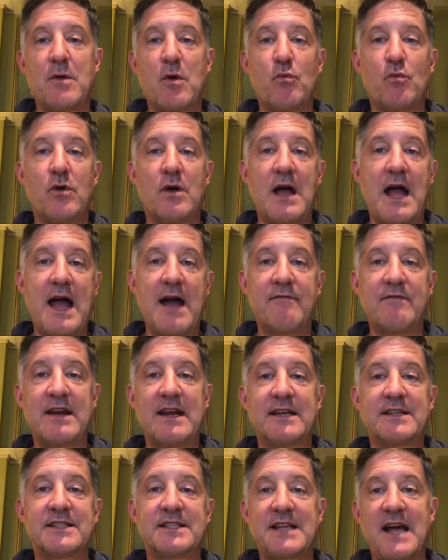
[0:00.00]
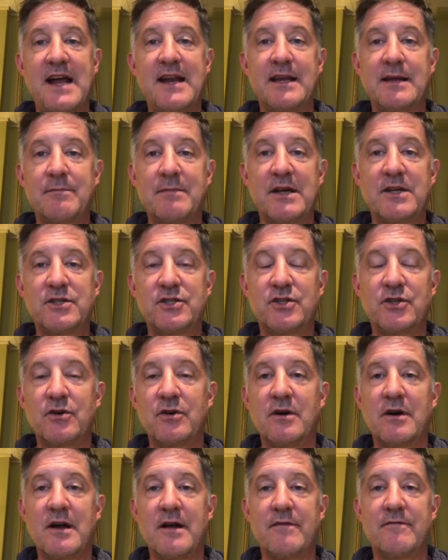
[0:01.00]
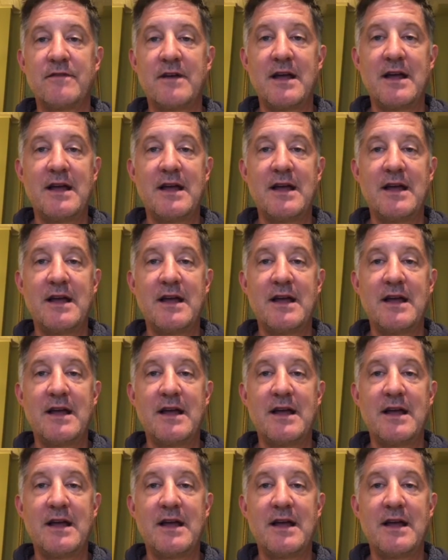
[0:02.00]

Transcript: we'll have an exciting mixture of